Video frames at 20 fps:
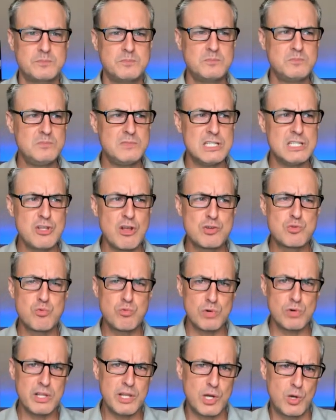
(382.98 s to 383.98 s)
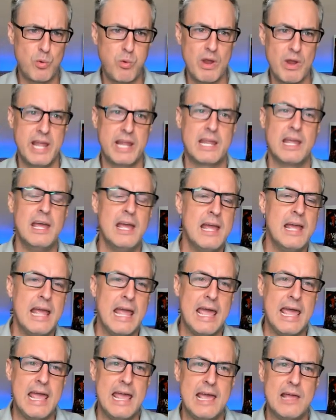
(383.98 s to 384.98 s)
So it's really quick
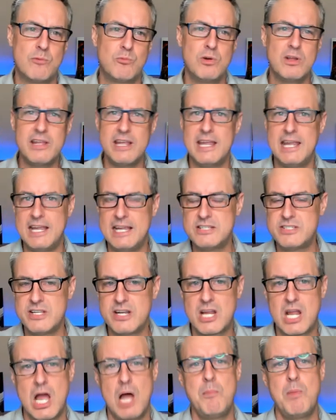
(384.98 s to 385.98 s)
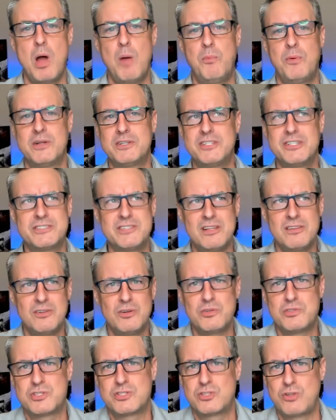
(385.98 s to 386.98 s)
and really easy to come up with just a little
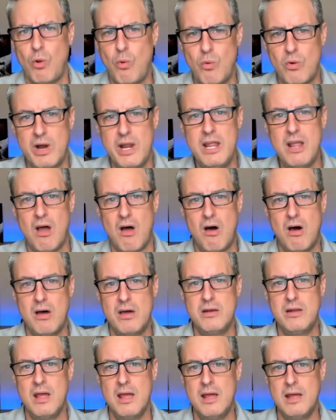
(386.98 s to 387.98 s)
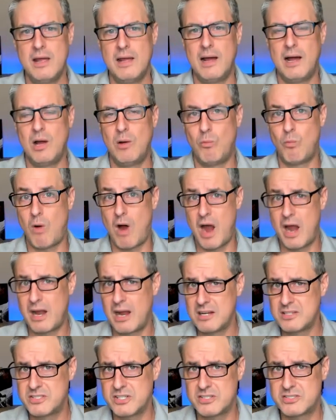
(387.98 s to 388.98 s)
story on why I
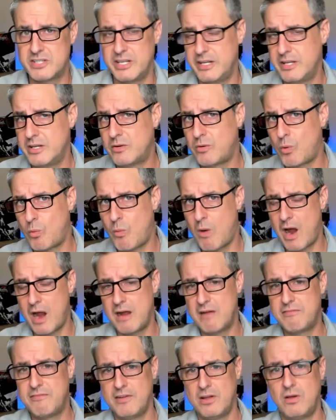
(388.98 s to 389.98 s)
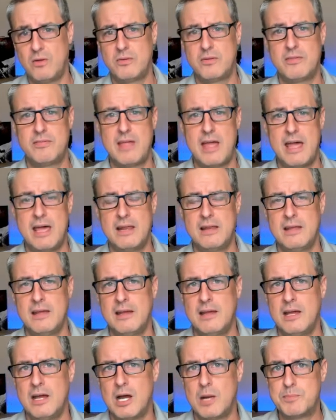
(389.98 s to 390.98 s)
succeeded or why I failed that
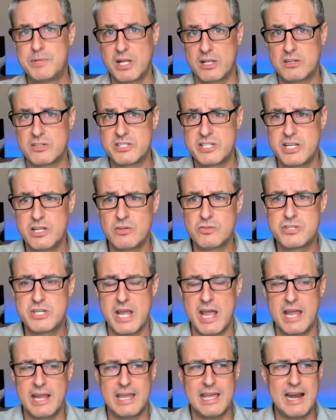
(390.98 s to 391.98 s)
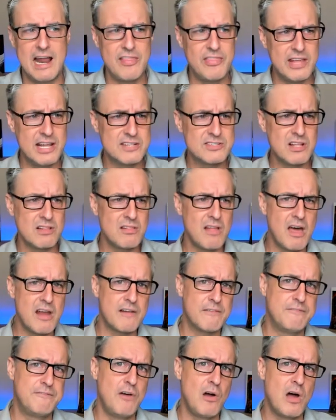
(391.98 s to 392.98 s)
particular skill check. And I think it's a lot of
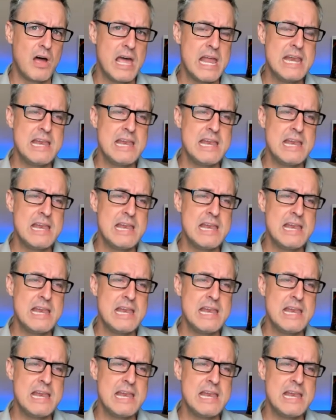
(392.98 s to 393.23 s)
fun.